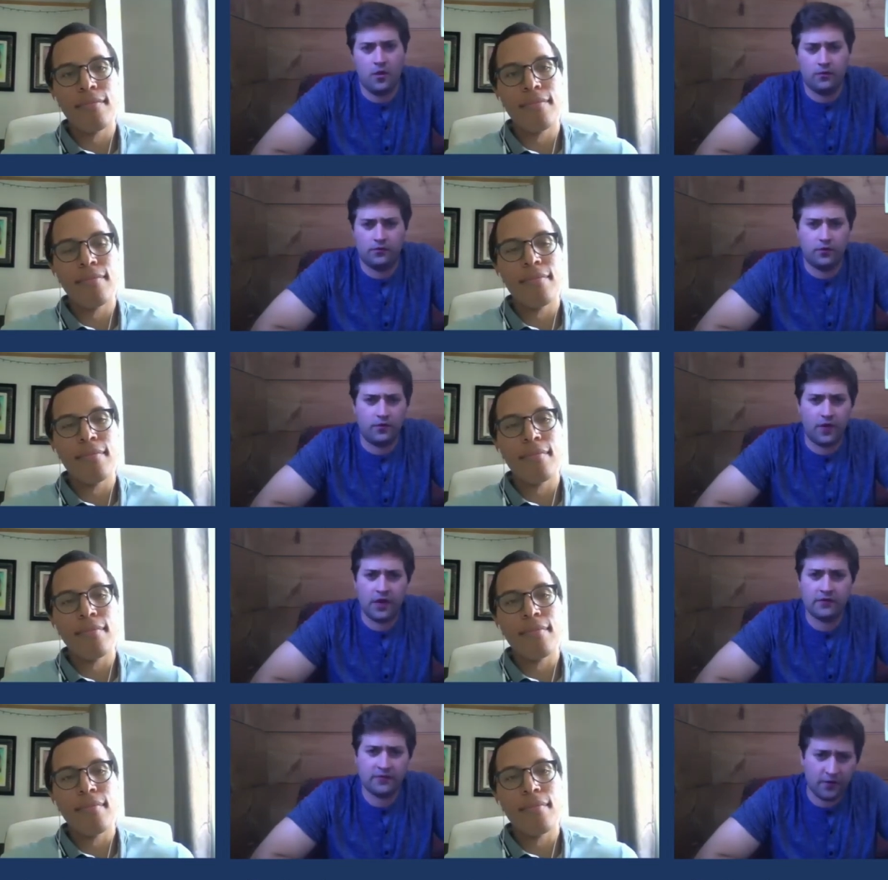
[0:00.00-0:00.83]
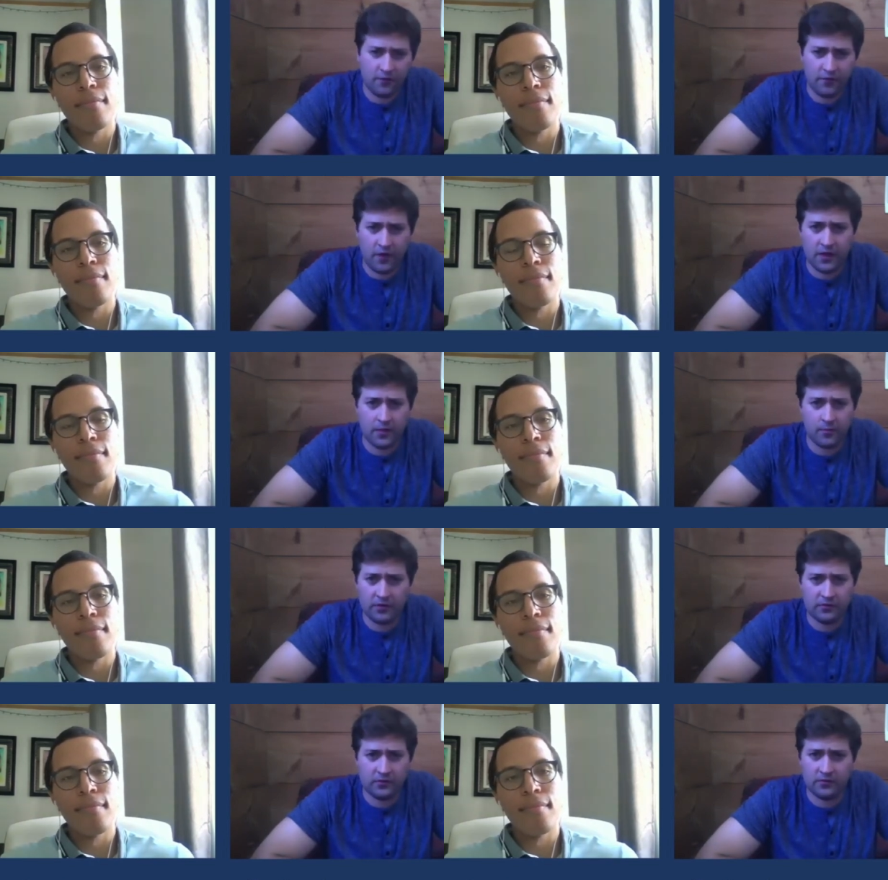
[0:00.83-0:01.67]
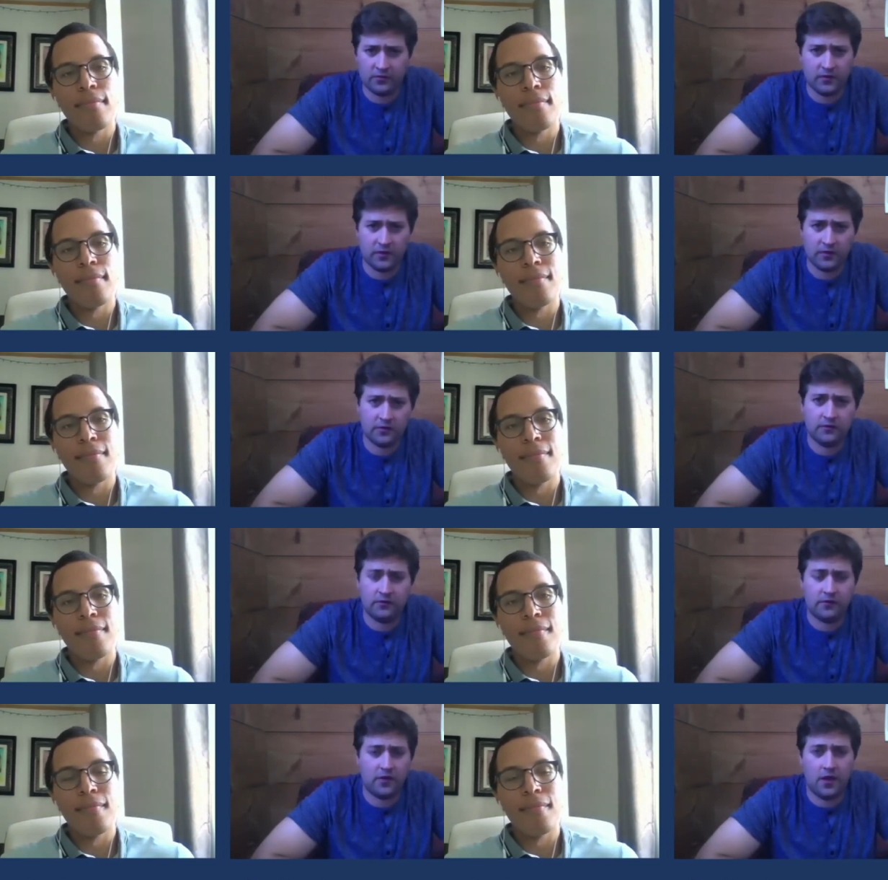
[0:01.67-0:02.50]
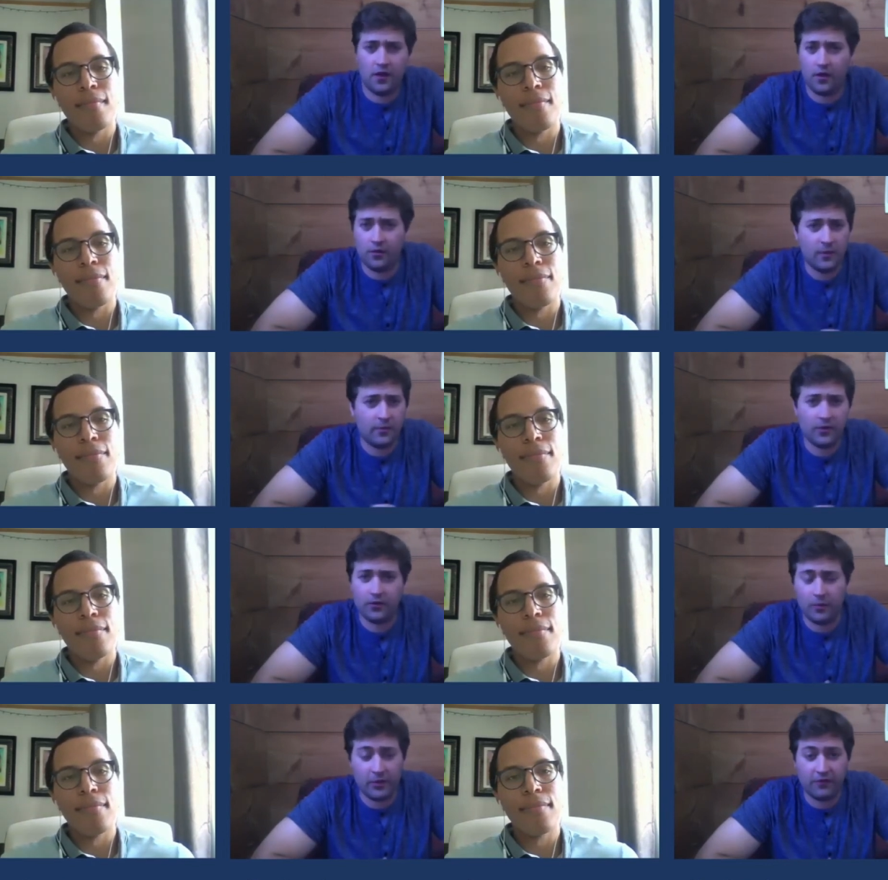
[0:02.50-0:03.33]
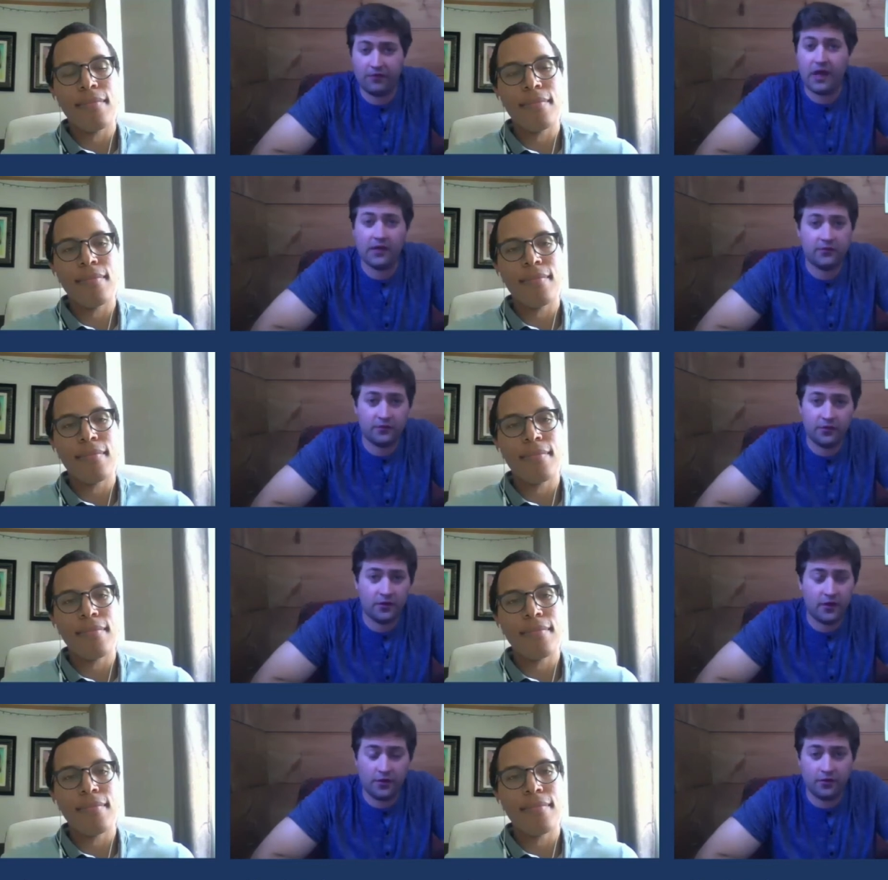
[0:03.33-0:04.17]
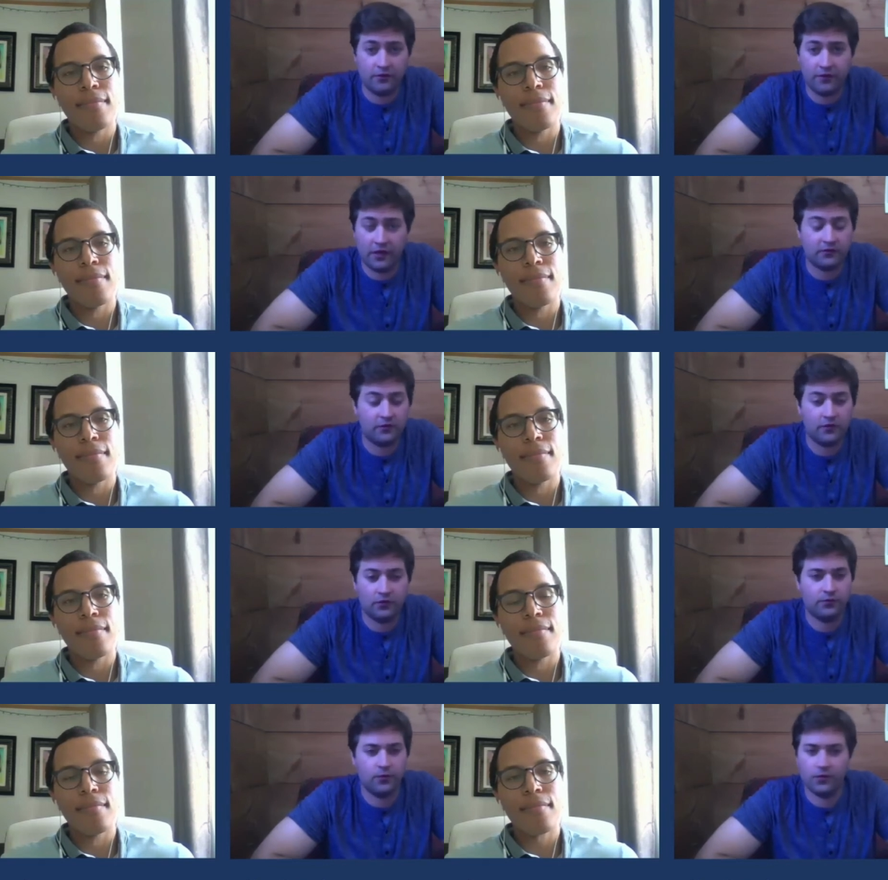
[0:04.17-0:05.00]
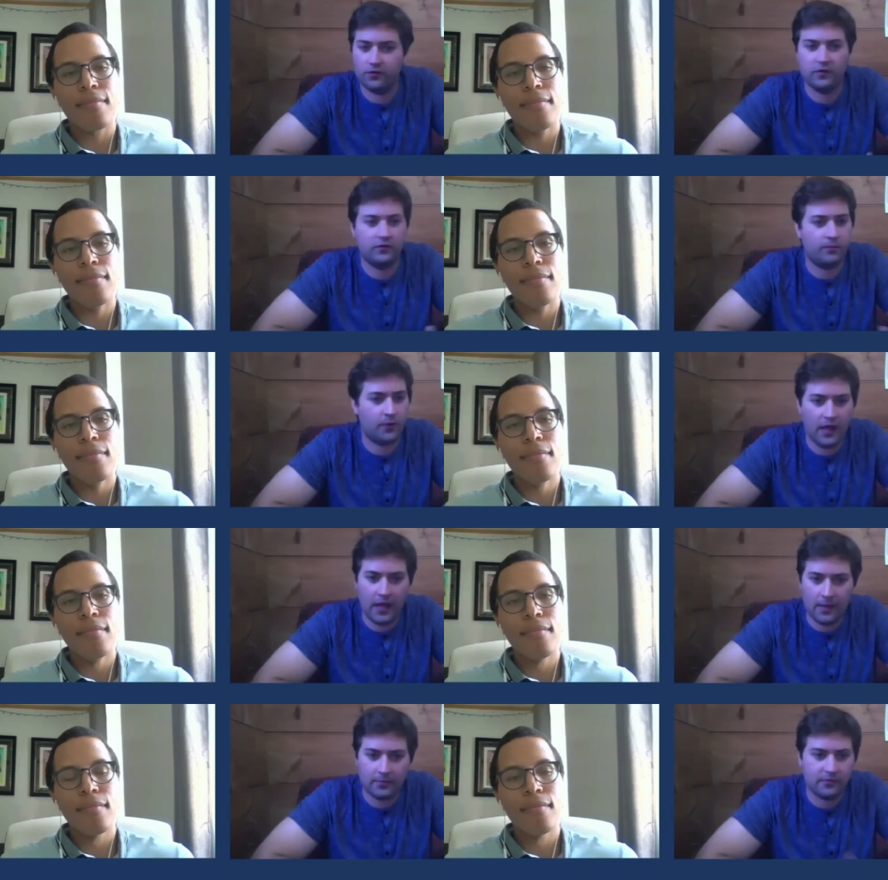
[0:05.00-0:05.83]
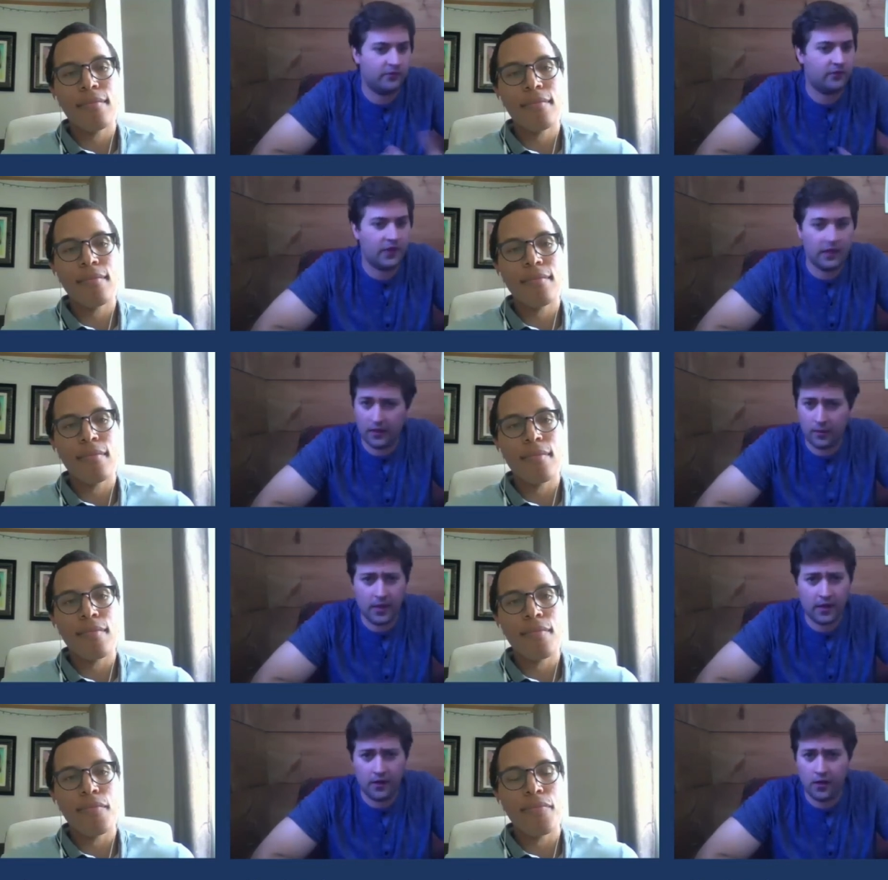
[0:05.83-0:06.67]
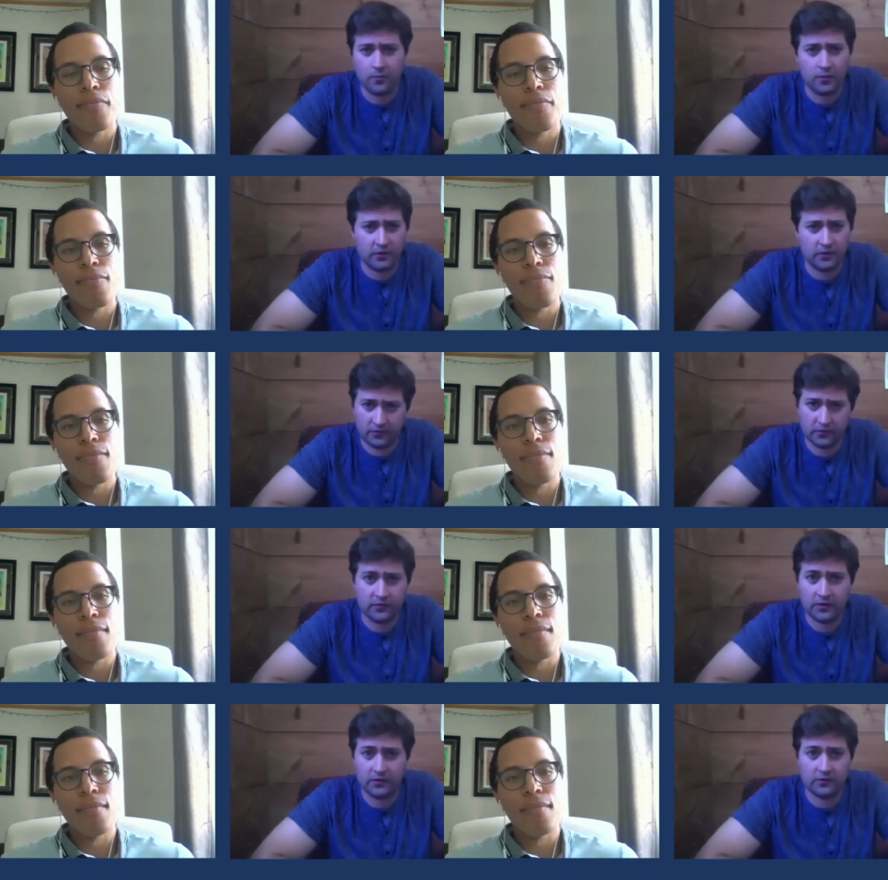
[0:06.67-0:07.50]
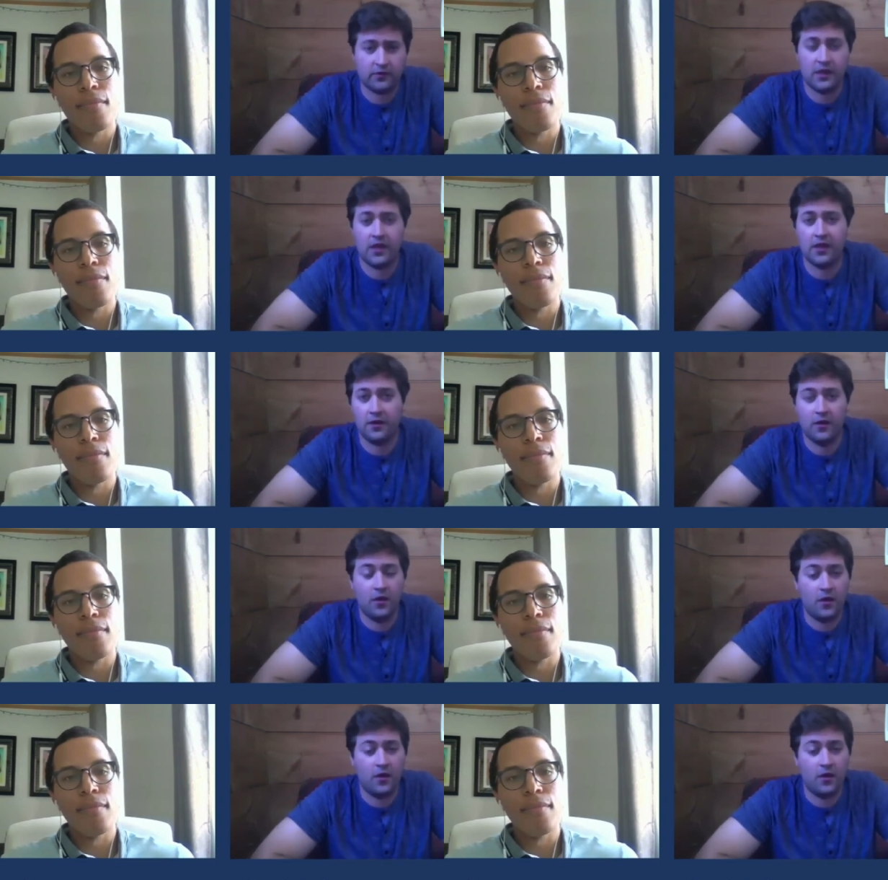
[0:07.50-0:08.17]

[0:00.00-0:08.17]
Speaker 1: sort of identifying businesses uh, maybe a little bit faster than other investors versus perhaps taking a bet on businesses that